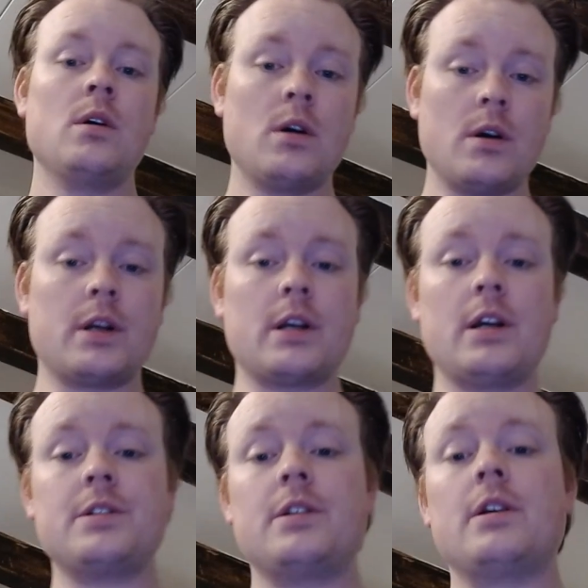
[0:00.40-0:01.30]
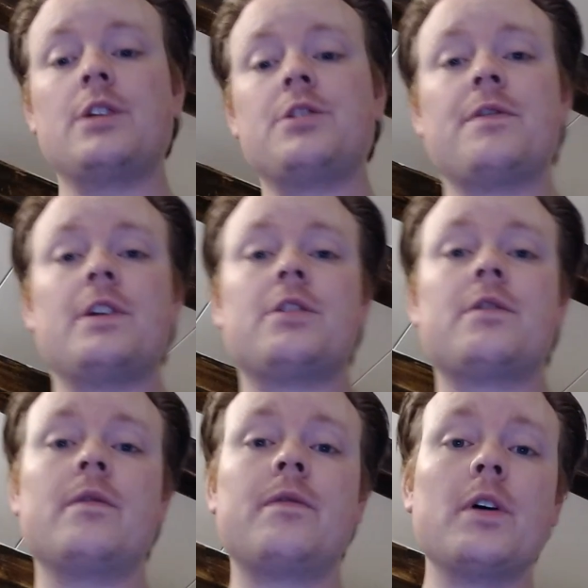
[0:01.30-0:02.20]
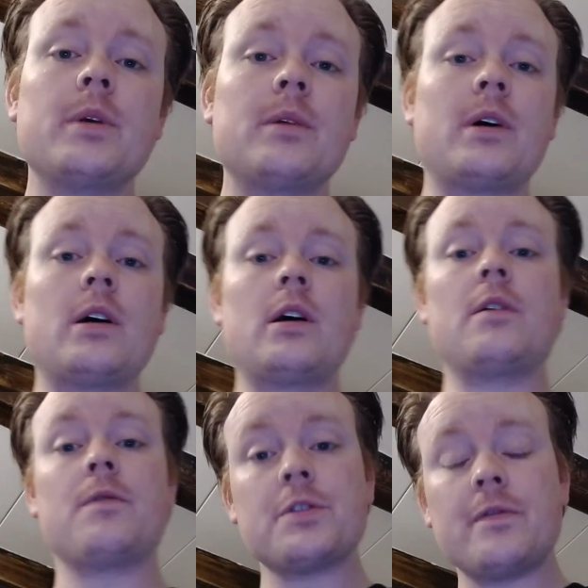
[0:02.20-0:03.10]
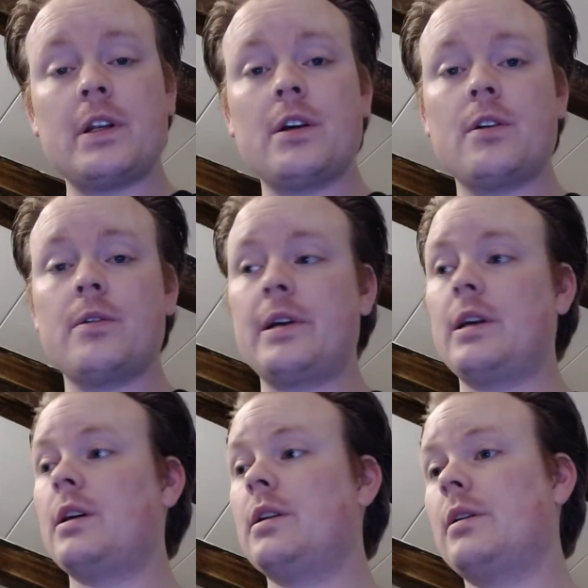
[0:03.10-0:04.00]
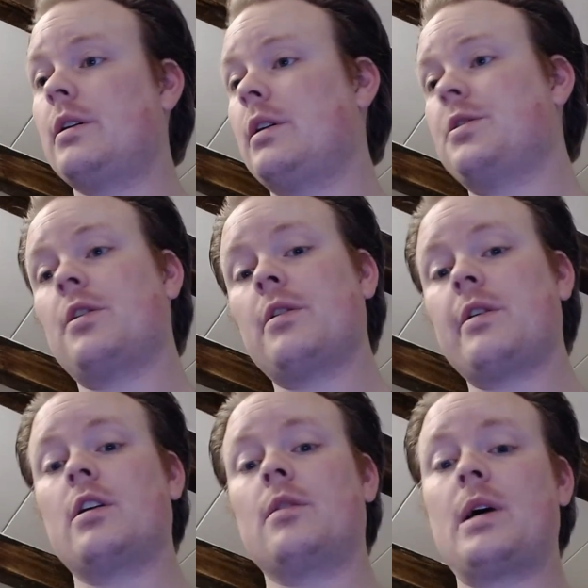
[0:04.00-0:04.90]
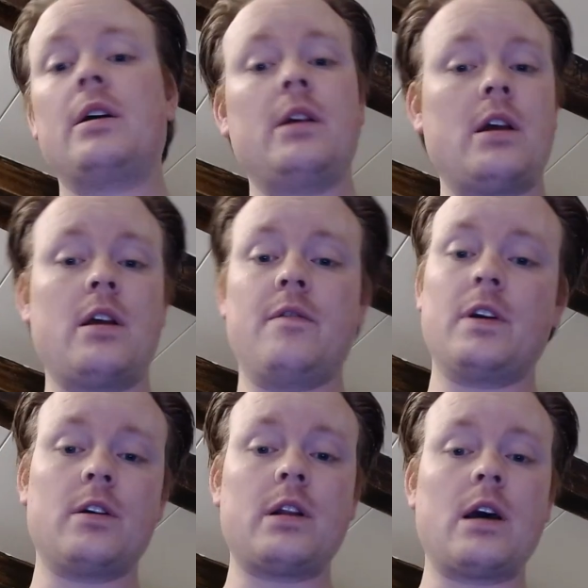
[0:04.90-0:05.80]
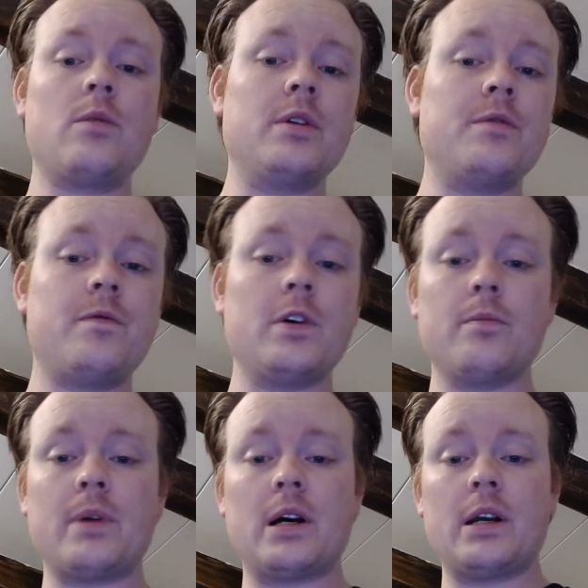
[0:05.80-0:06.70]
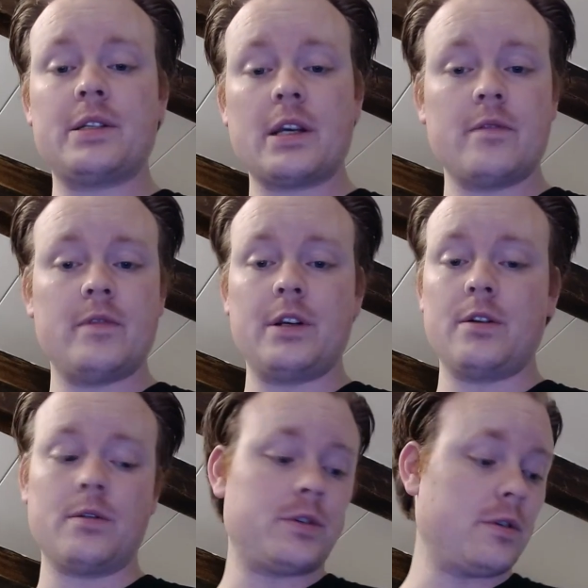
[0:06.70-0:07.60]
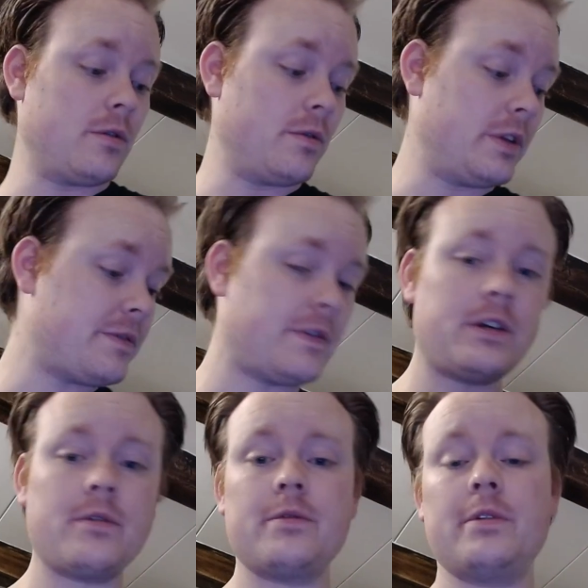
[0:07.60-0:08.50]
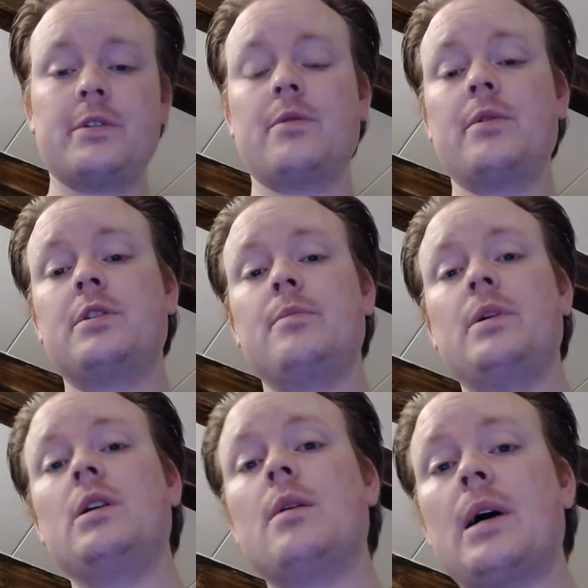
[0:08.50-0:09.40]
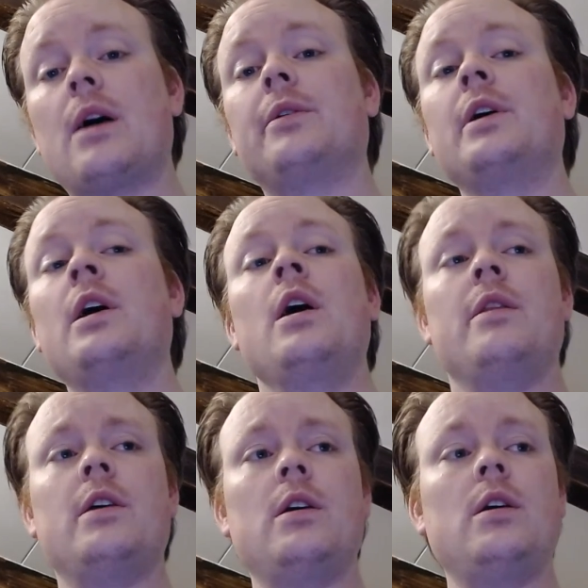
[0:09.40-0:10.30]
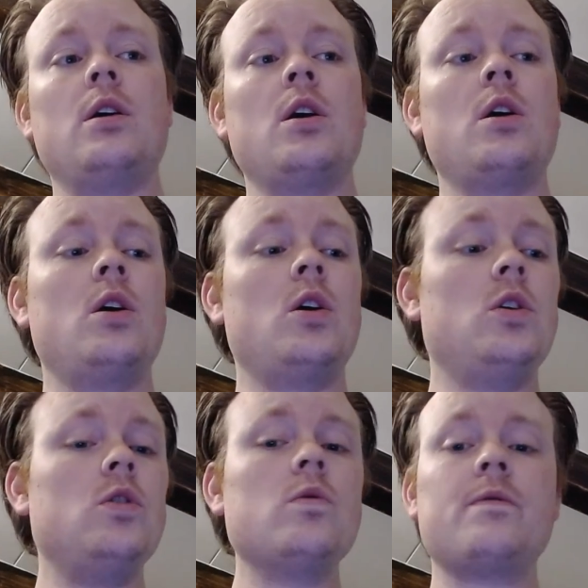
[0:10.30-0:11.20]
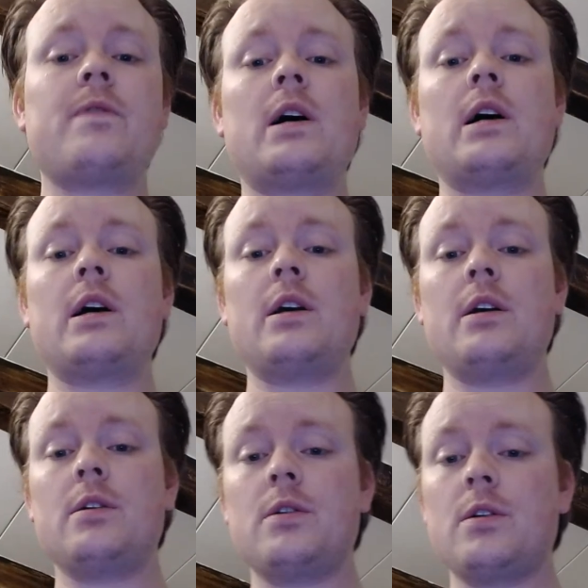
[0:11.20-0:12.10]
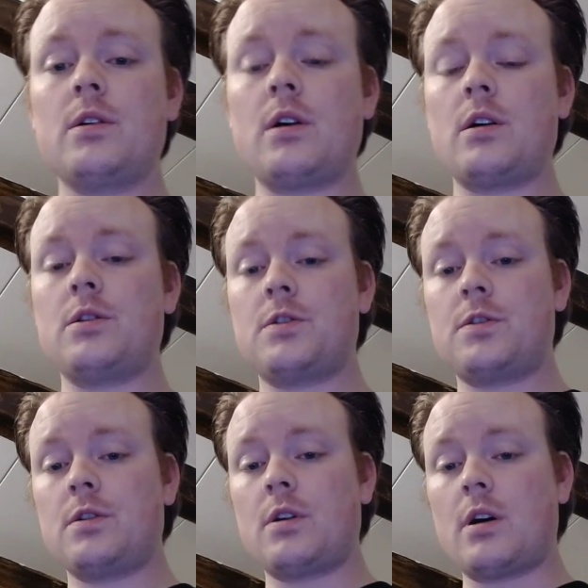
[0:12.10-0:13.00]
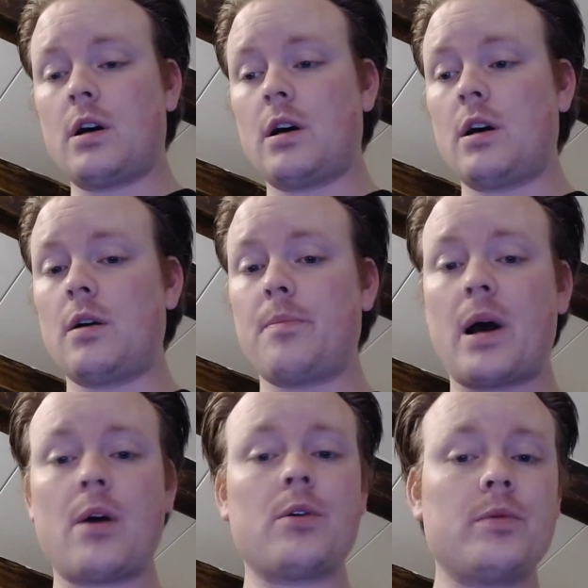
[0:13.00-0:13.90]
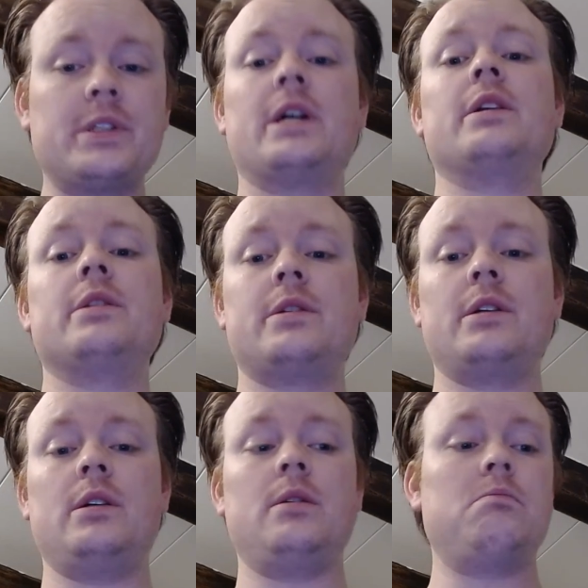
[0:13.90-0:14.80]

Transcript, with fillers: Alright guys, I just finished filming my first video and I started thinking about it and figured I would film my second video. So this video is going to be about the UniFi uh, power redundancy